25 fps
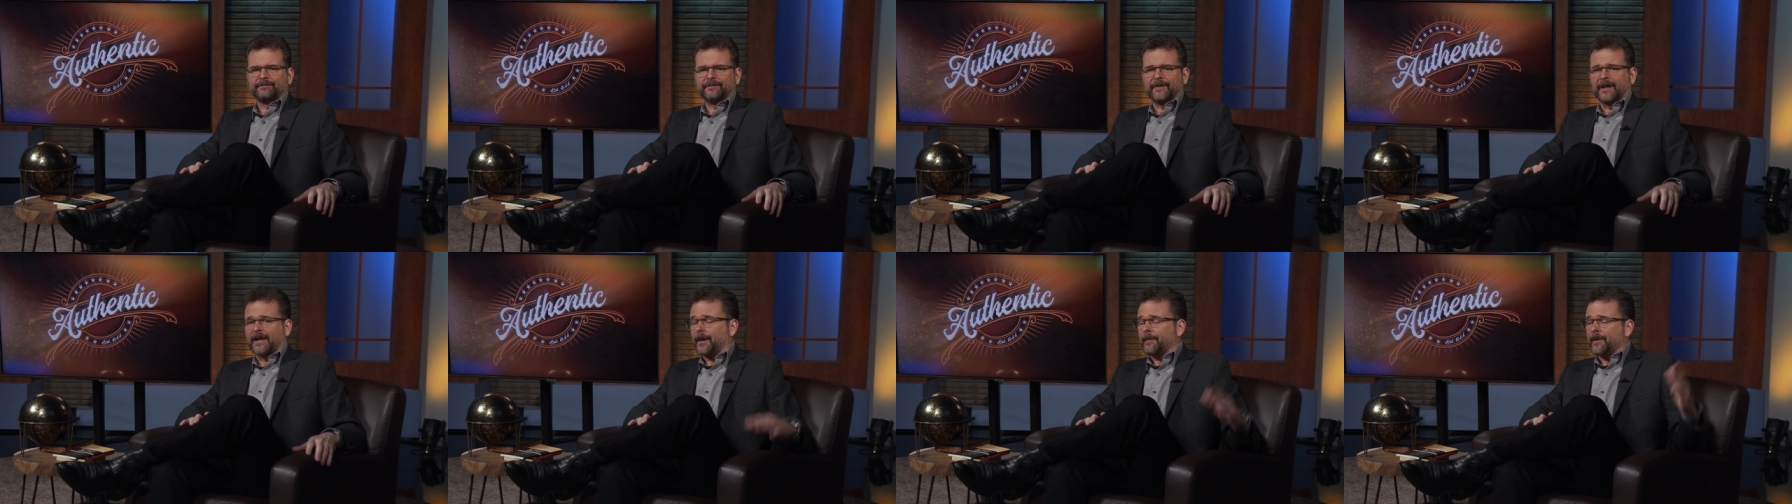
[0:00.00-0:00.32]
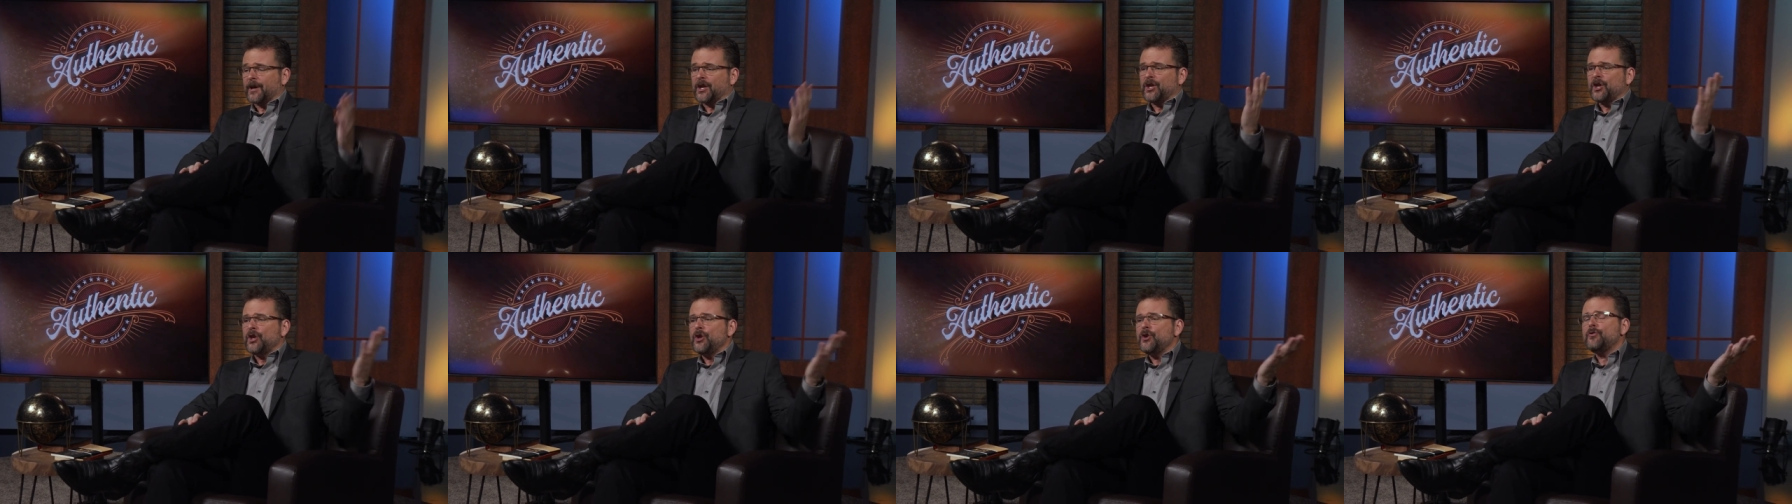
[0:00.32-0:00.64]
and I'm
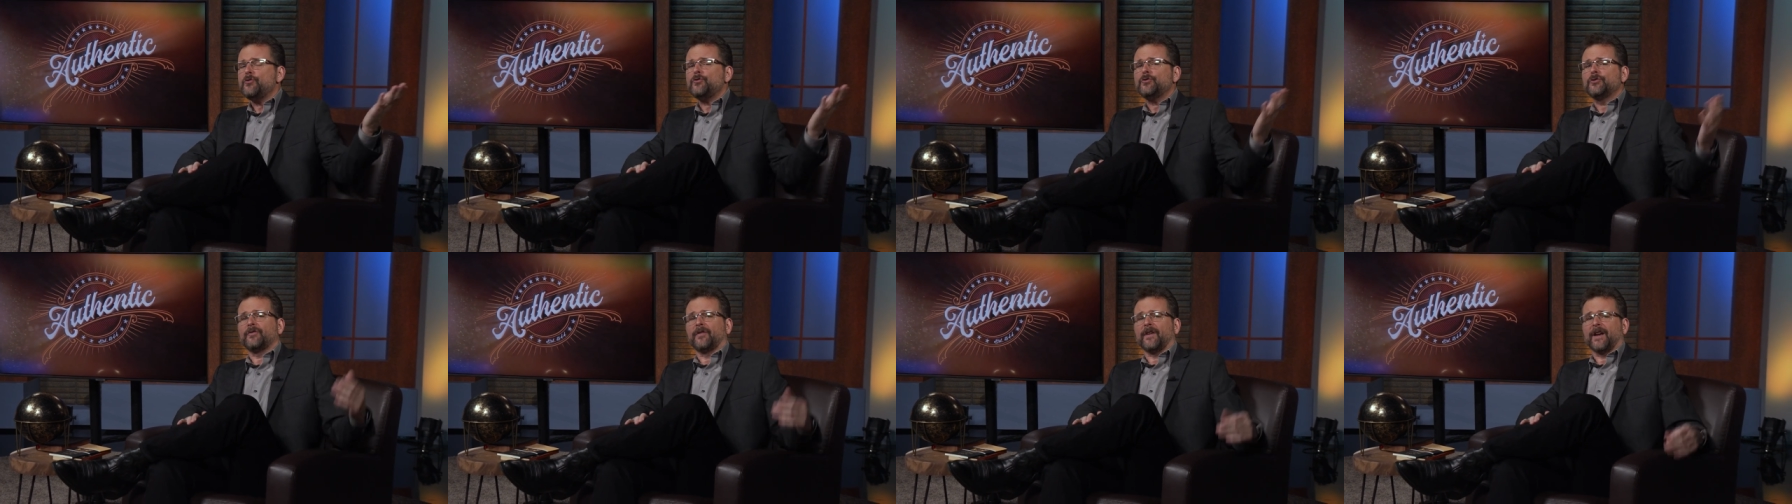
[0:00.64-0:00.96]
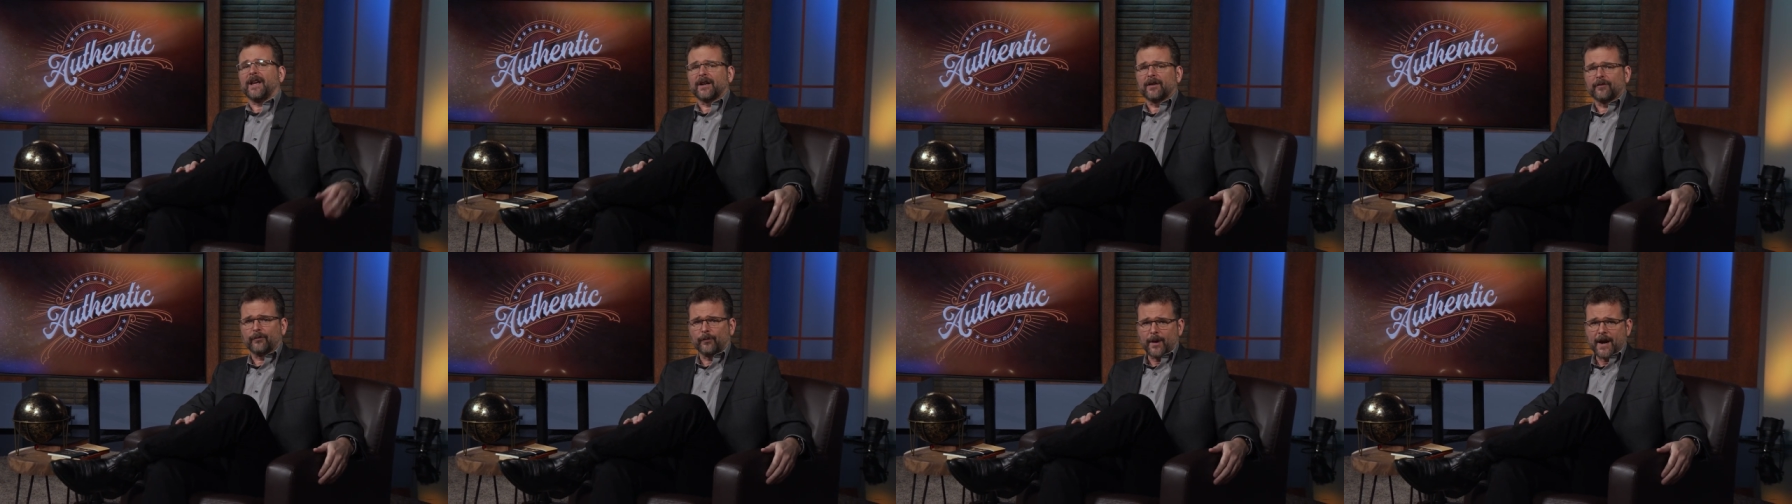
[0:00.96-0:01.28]
a huge
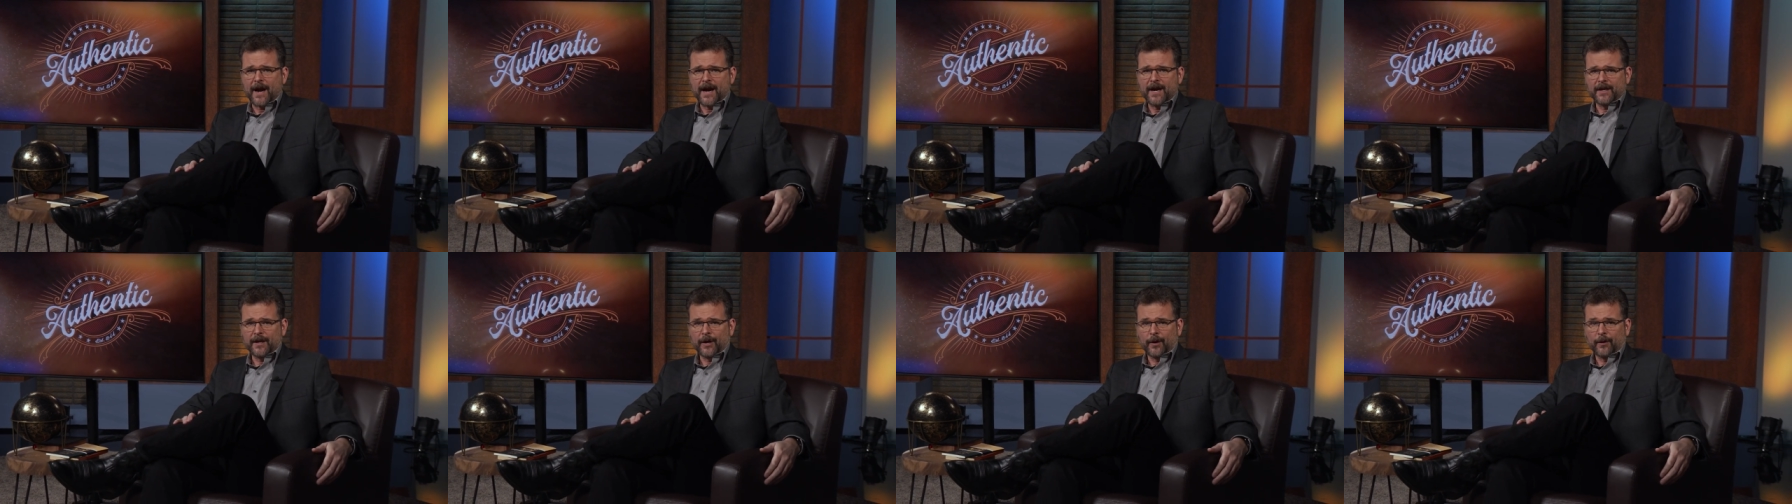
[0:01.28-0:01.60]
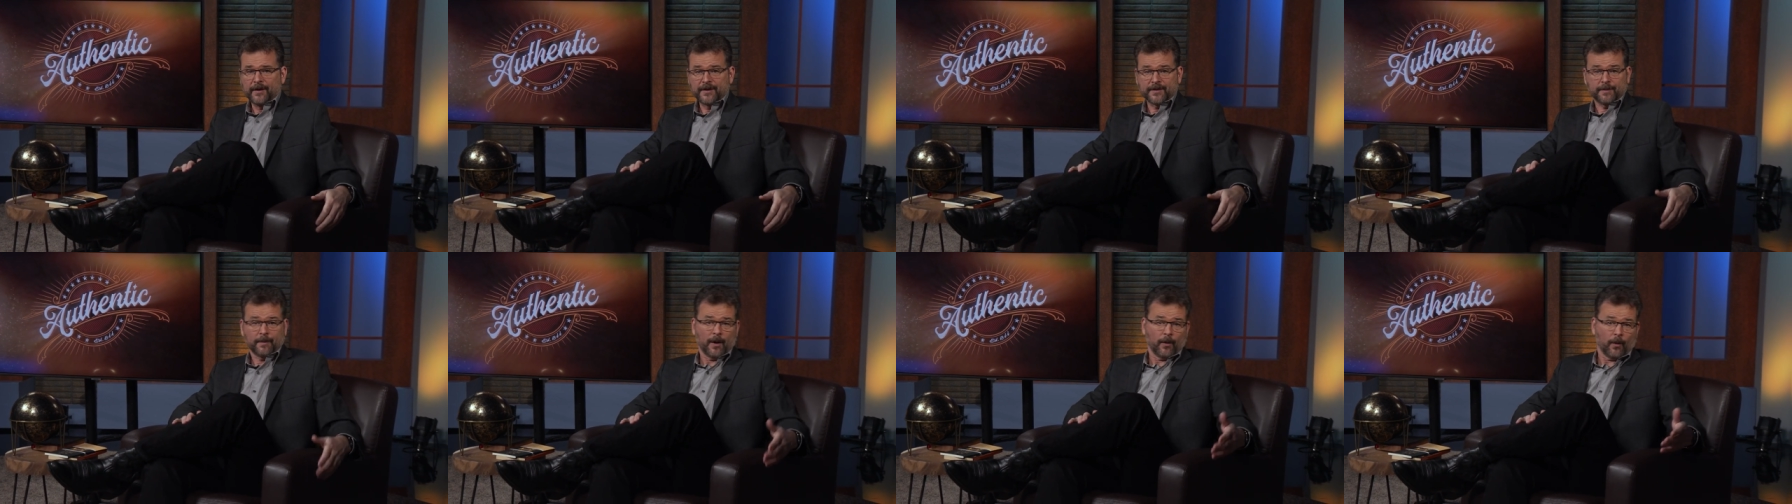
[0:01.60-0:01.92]
fan of radio,
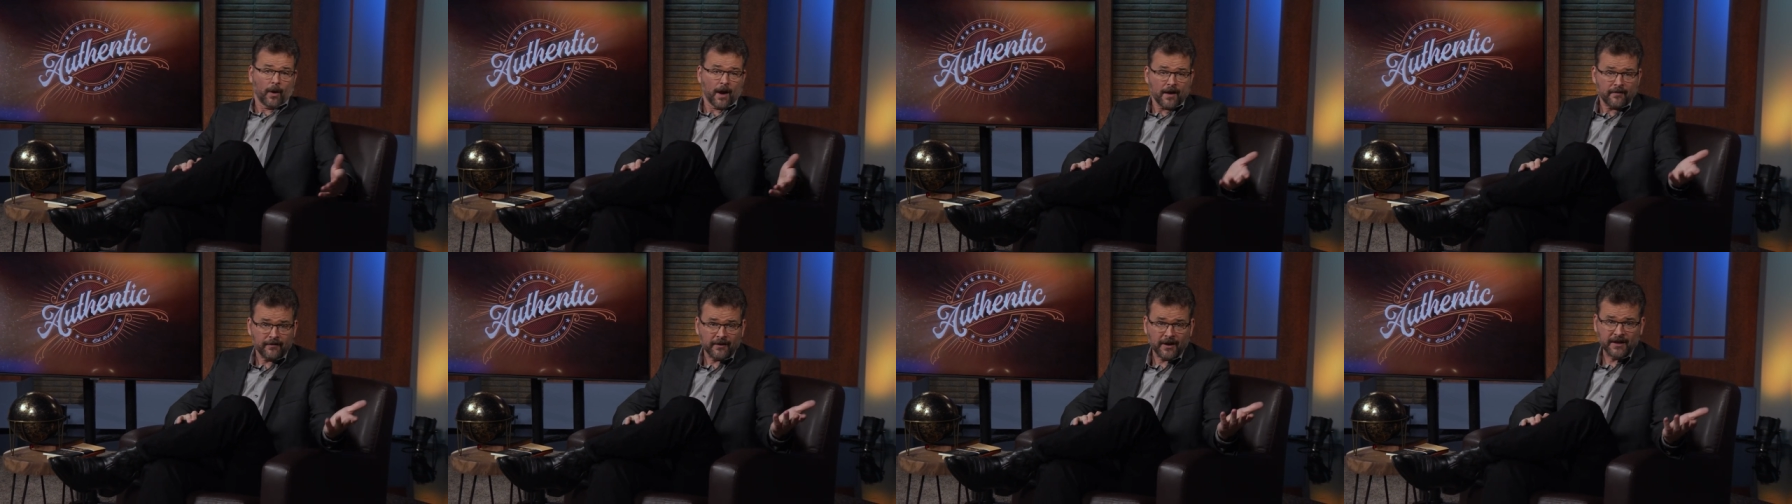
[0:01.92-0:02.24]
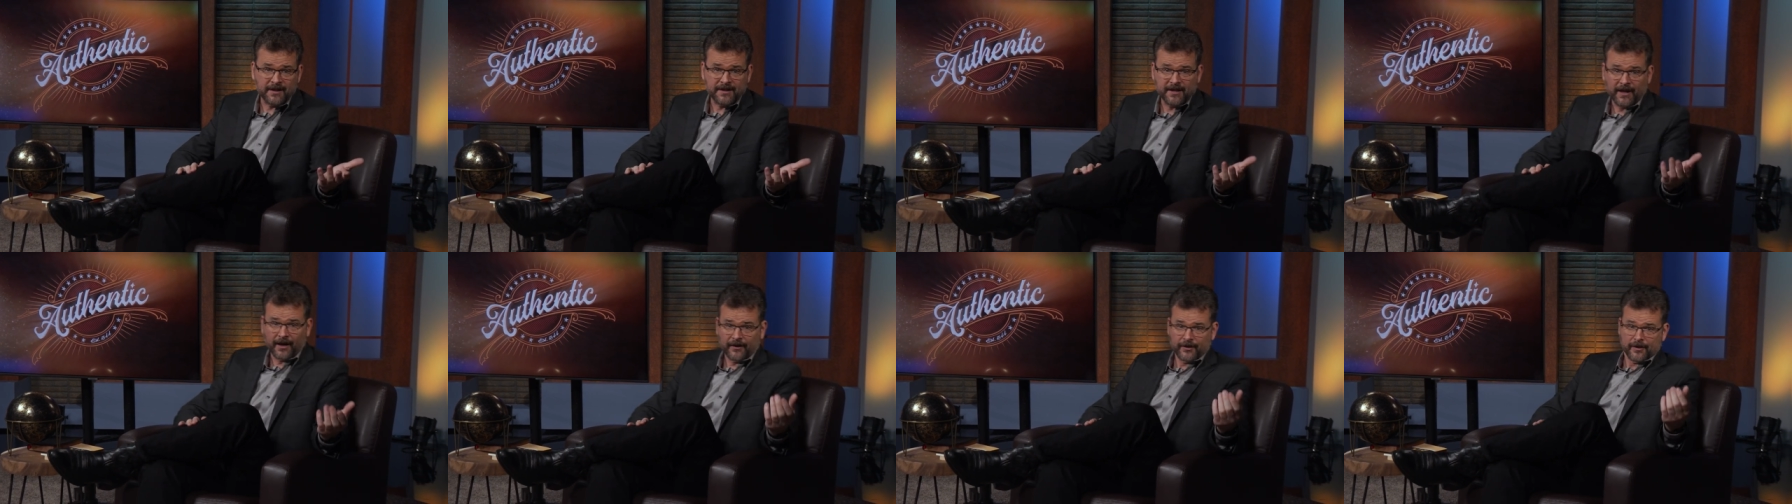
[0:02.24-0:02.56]
as my wife
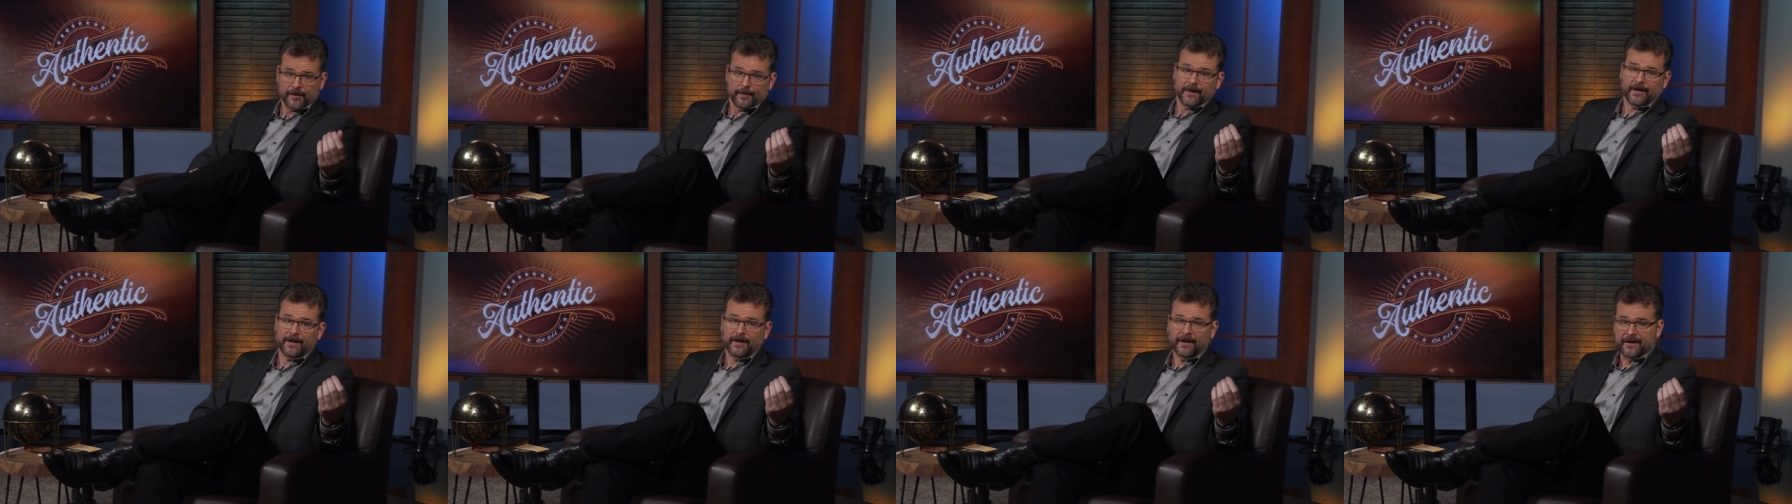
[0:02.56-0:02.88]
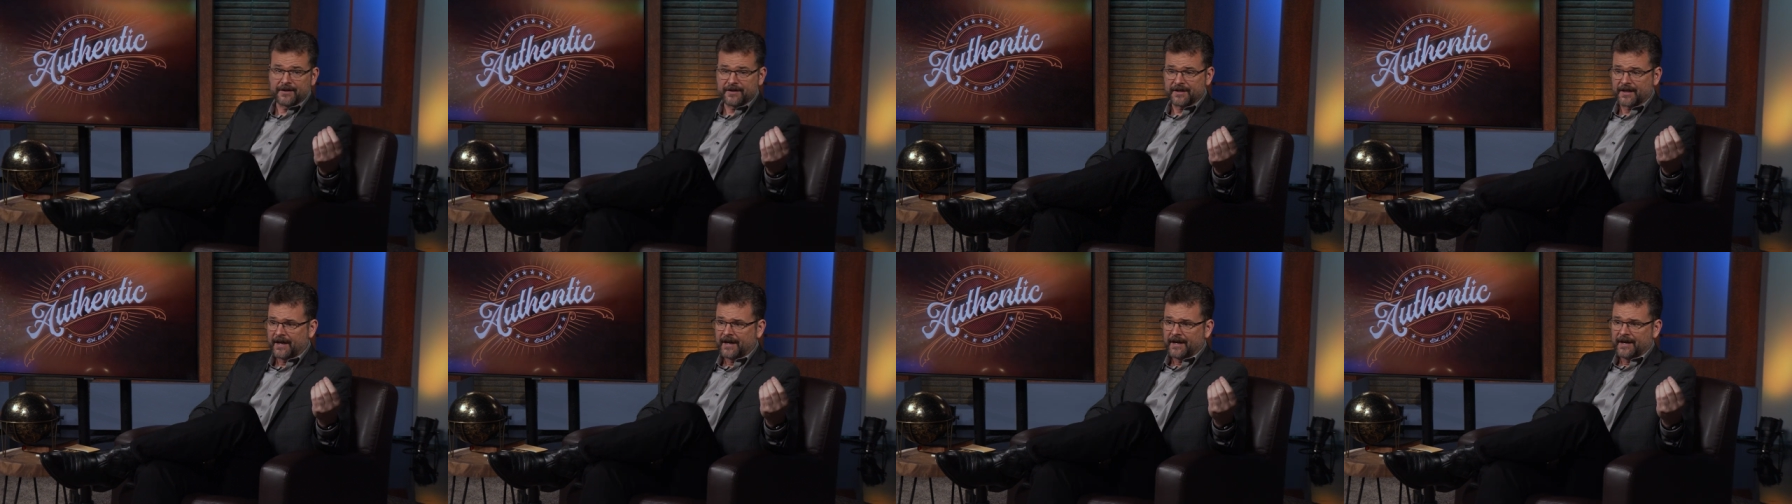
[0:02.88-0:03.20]
can tell you,
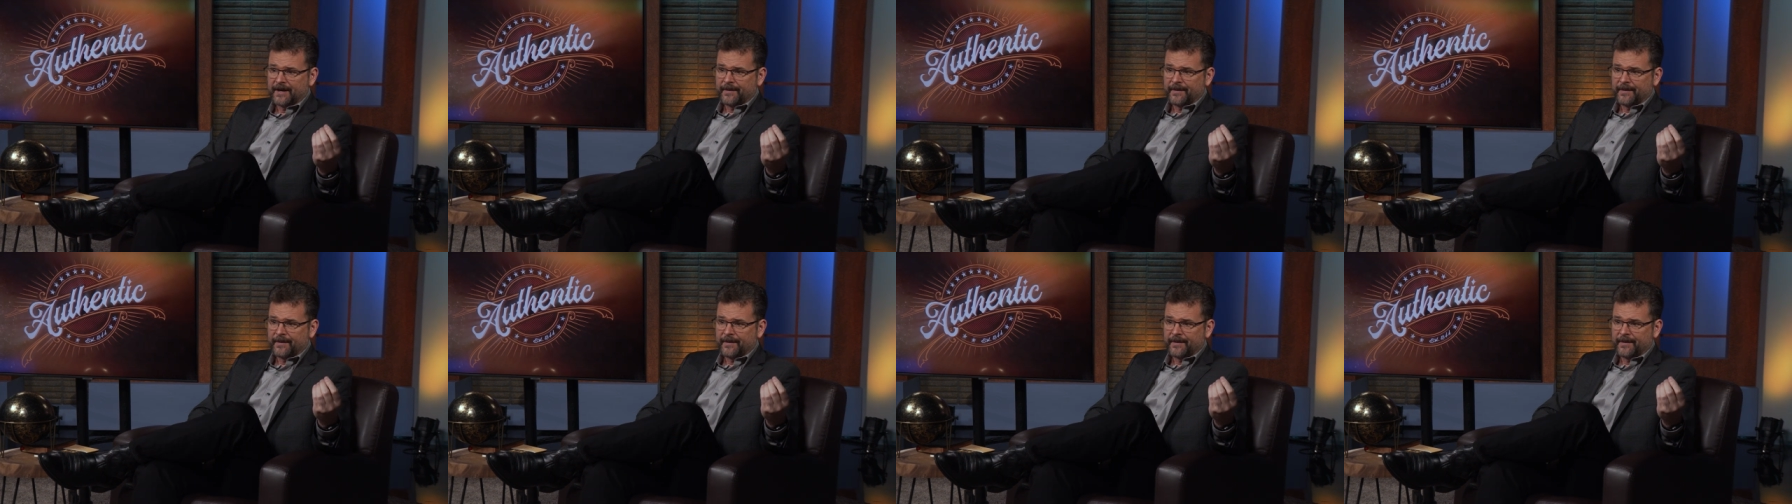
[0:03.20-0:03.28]
because